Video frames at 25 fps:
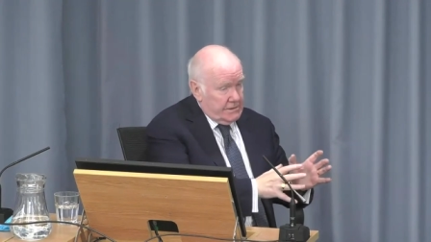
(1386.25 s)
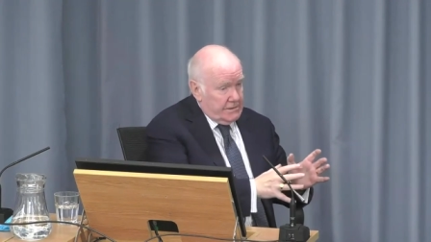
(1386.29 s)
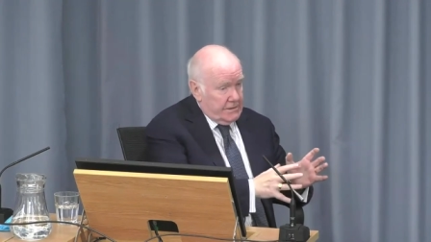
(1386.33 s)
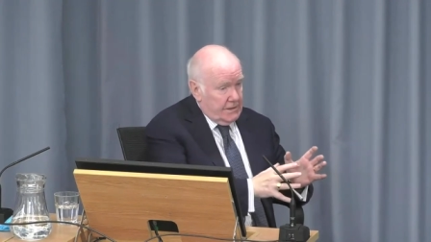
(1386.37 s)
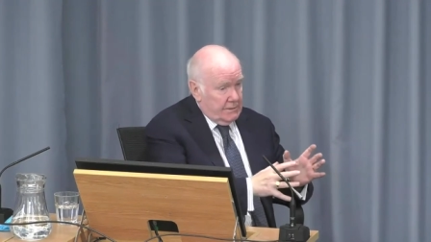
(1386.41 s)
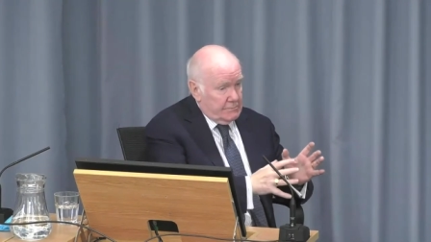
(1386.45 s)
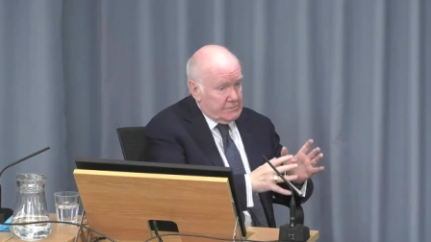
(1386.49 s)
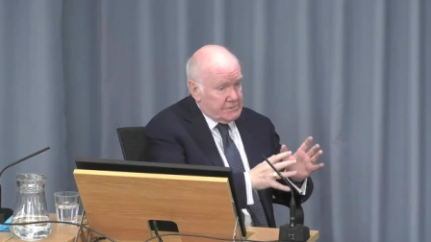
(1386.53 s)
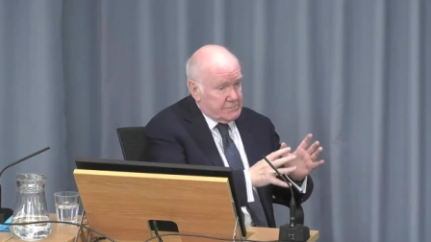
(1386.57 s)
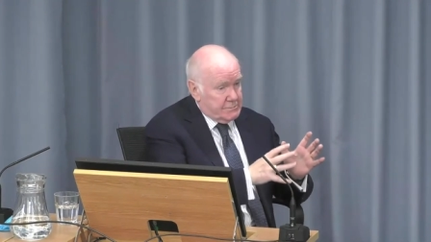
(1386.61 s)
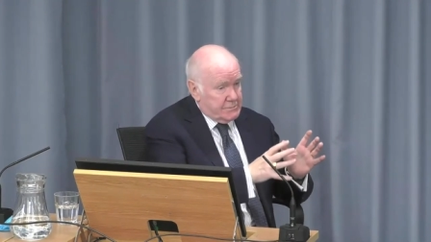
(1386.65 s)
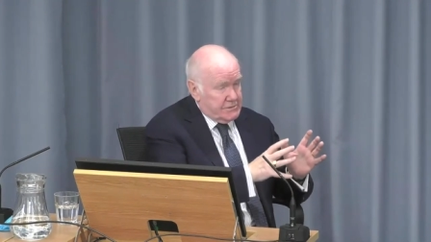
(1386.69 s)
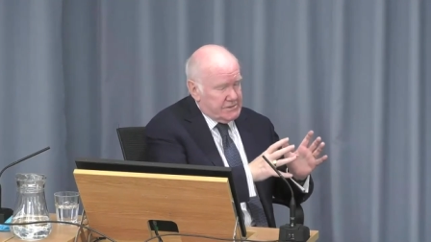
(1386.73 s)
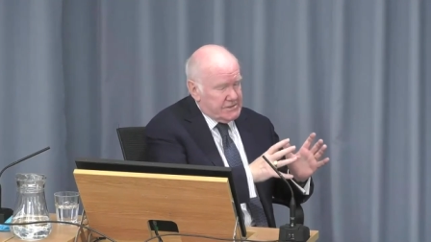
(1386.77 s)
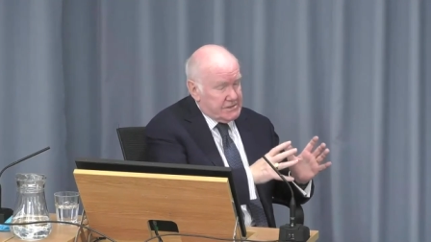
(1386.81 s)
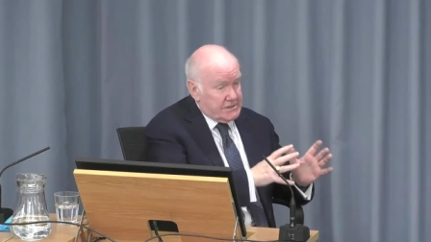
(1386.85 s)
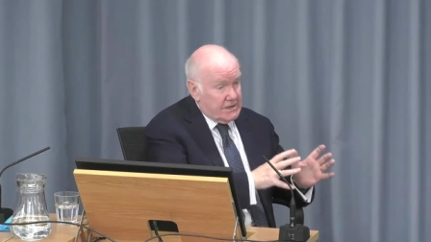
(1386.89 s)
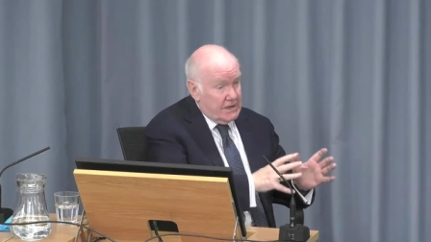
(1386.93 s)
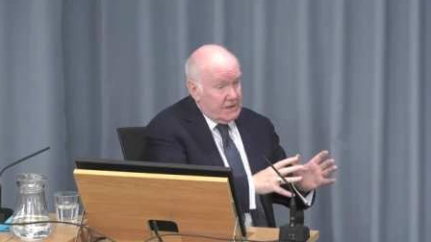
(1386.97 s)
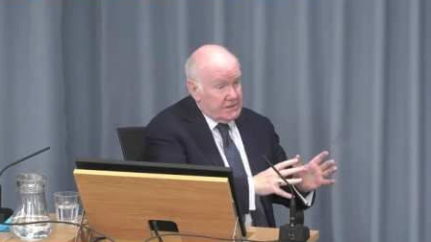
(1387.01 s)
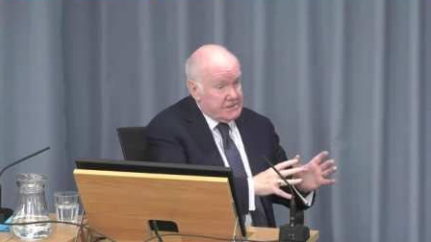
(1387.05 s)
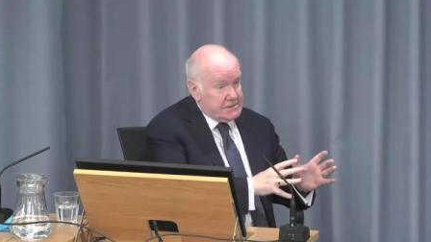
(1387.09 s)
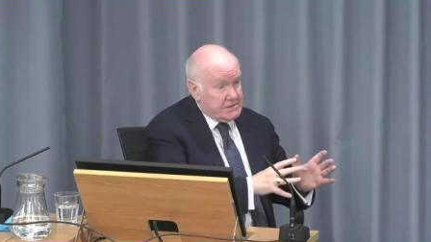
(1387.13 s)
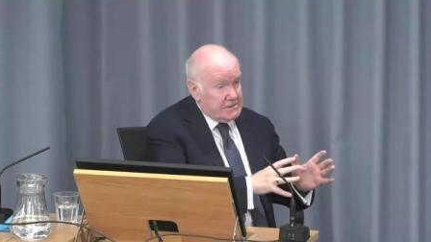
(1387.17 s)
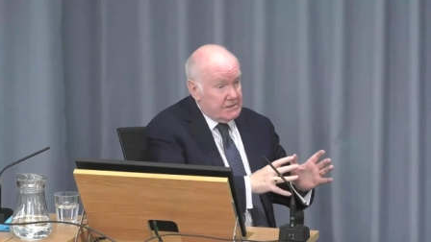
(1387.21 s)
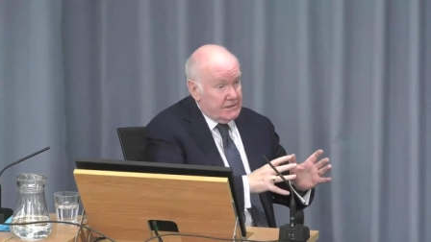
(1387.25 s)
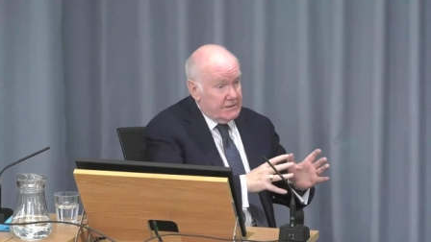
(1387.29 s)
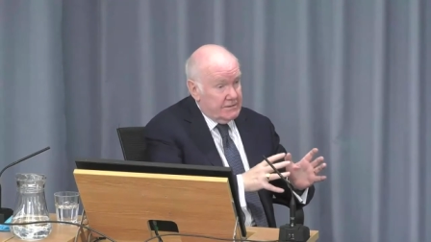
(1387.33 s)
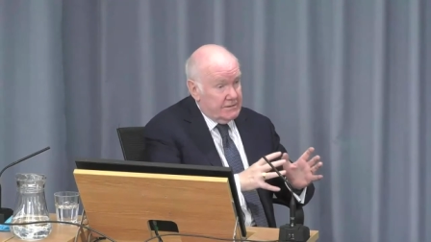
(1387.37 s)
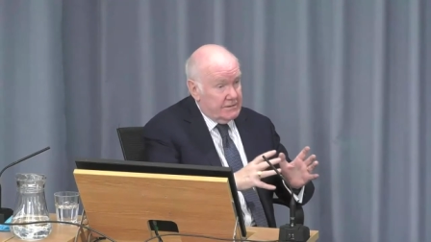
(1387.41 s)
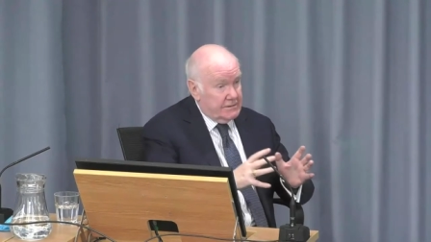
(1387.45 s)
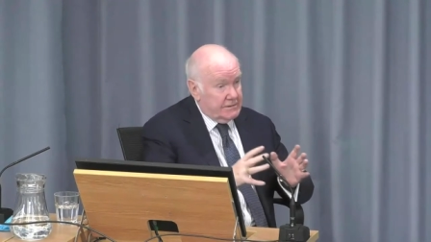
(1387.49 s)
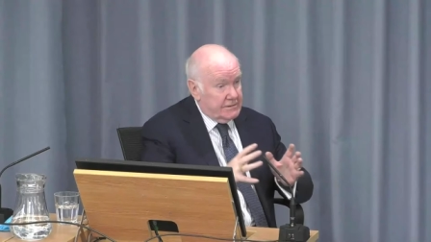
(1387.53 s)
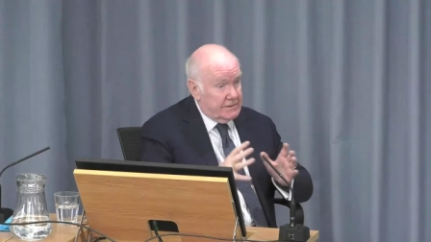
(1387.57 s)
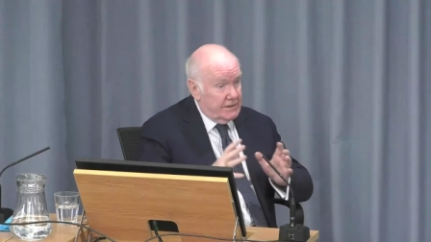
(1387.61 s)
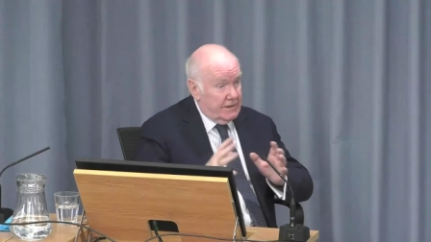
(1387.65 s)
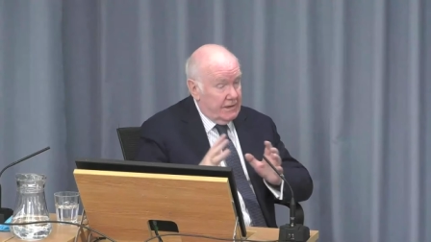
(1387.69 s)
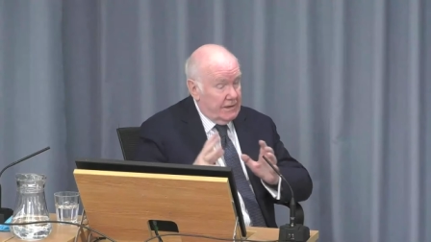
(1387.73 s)
That was precisely at
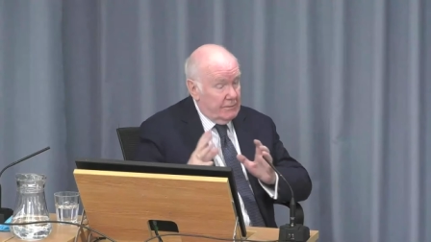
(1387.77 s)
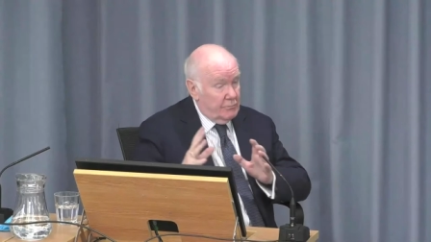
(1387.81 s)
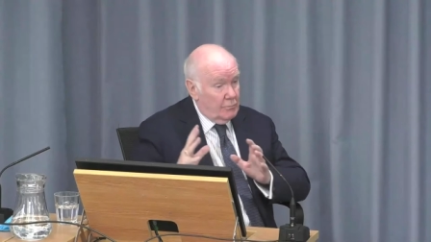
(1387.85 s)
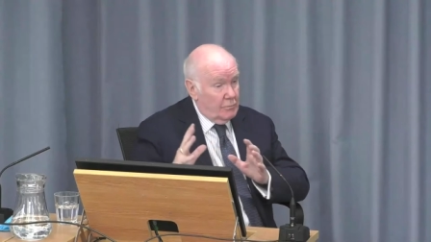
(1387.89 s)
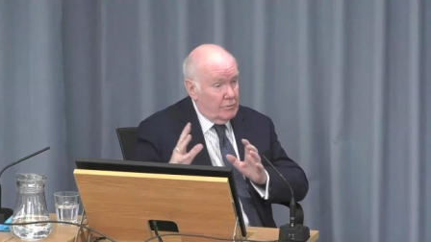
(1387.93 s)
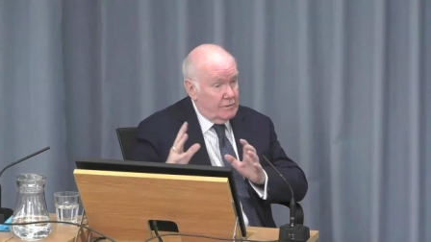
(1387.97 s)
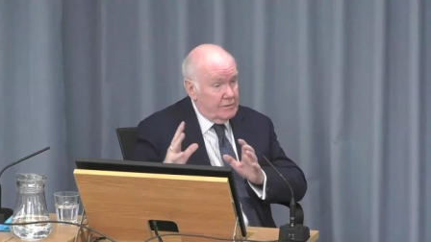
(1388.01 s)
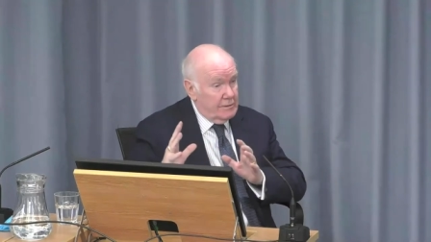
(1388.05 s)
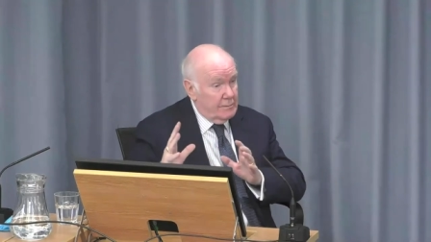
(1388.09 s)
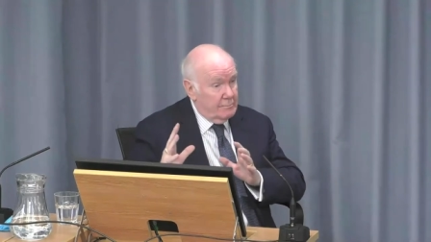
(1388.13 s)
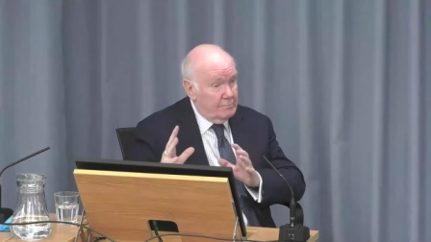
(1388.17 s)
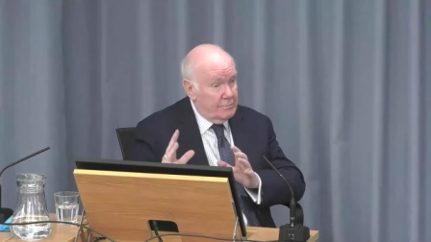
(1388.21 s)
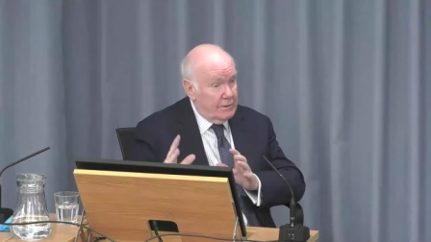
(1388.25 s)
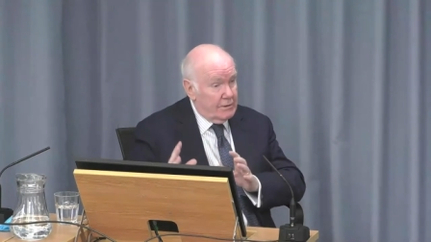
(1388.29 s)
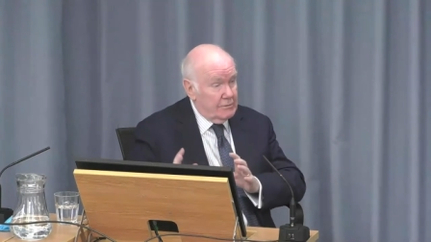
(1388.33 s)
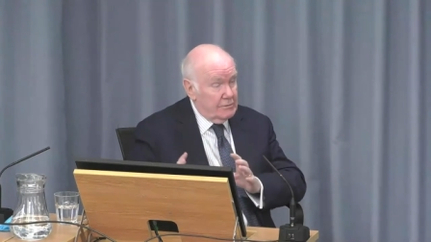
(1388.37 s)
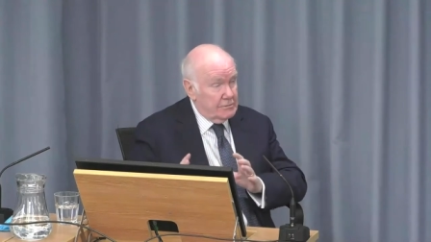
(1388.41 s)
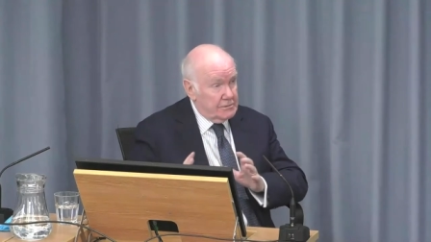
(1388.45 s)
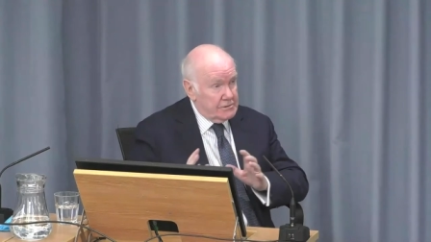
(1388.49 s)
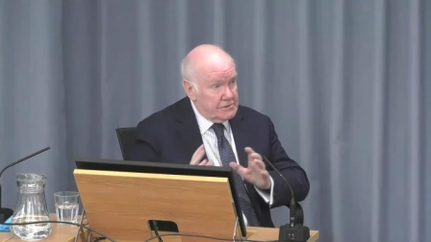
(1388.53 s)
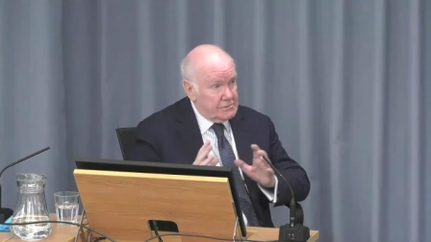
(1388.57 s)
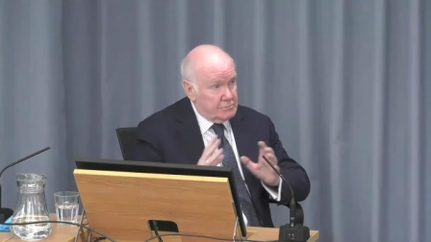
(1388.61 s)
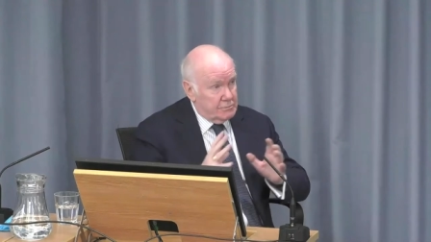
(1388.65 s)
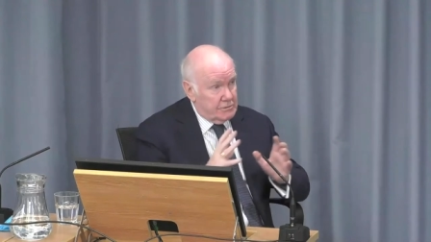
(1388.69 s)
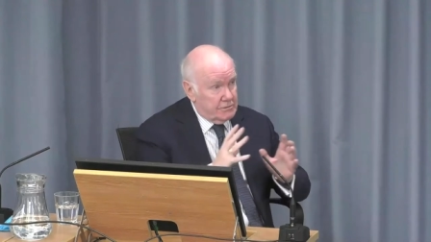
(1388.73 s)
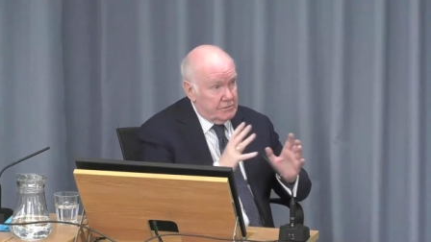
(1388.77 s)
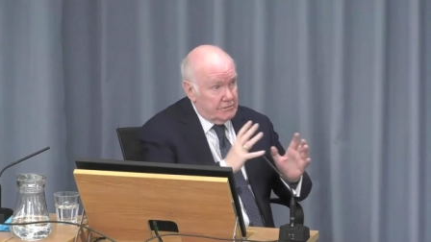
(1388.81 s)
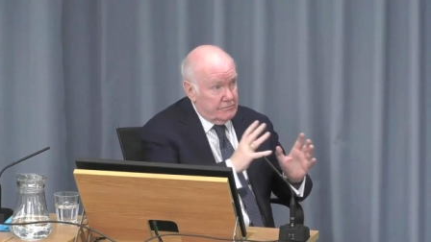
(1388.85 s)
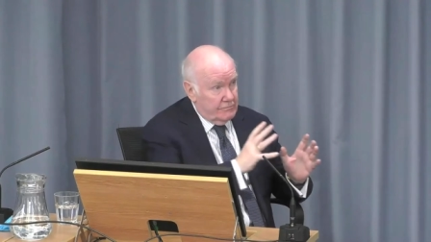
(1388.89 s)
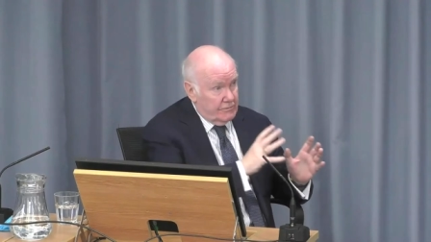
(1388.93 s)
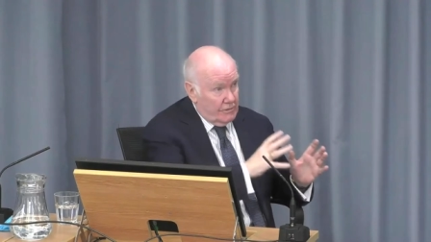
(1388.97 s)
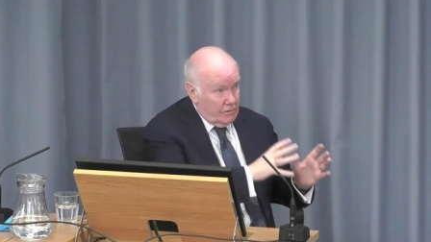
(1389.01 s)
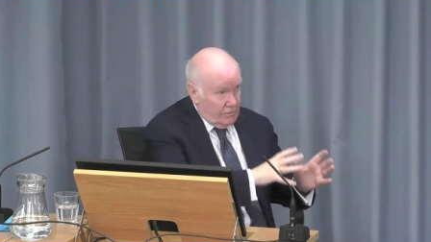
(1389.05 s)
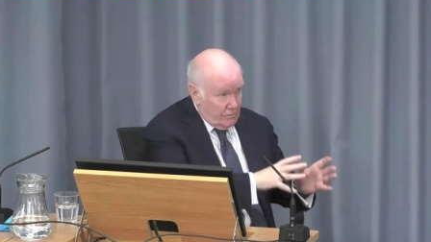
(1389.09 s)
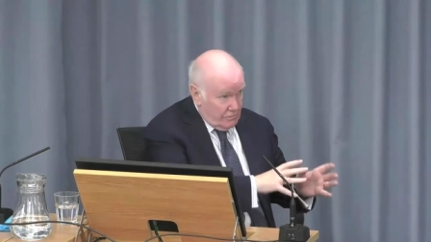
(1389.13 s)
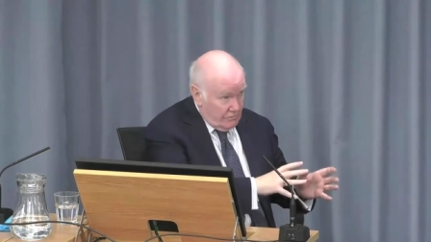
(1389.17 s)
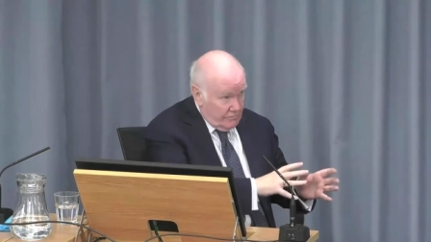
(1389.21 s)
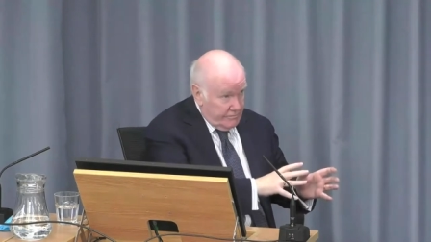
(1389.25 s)
the time when the powers were
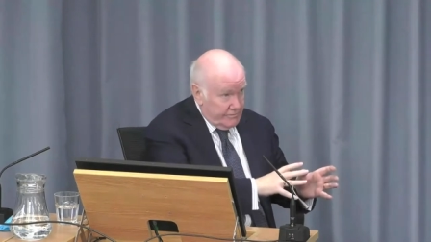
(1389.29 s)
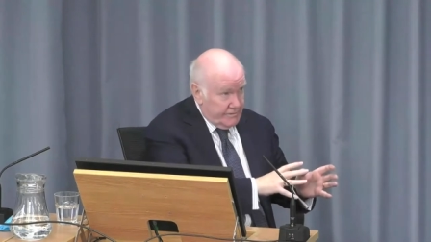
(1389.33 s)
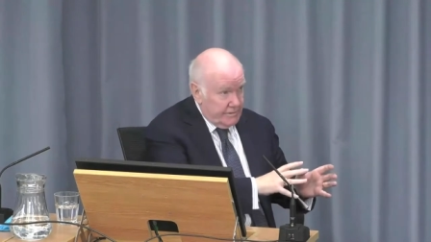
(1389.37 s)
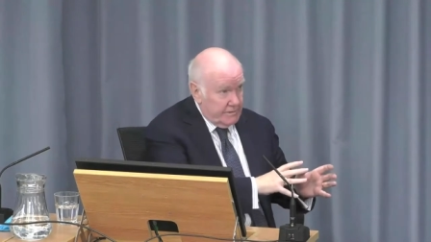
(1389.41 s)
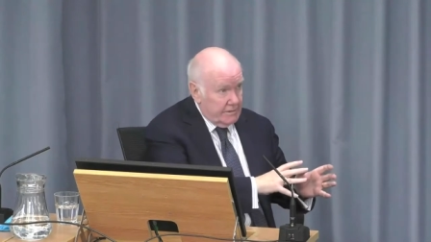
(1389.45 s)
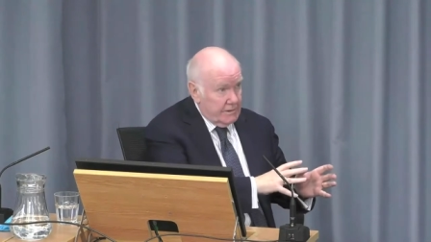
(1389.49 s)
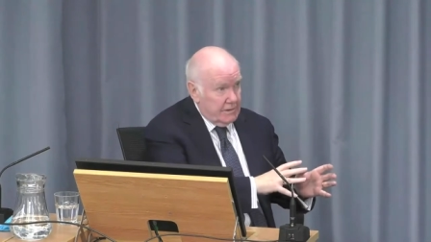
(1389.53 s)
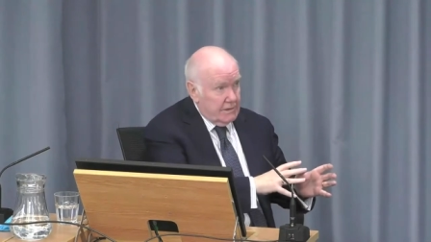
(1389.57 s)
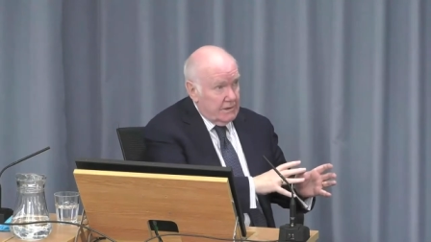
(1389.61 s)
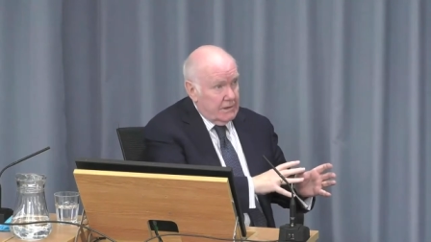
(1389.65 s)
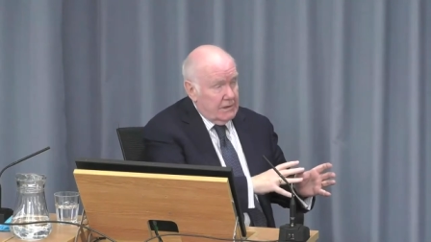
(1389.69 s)
devolved,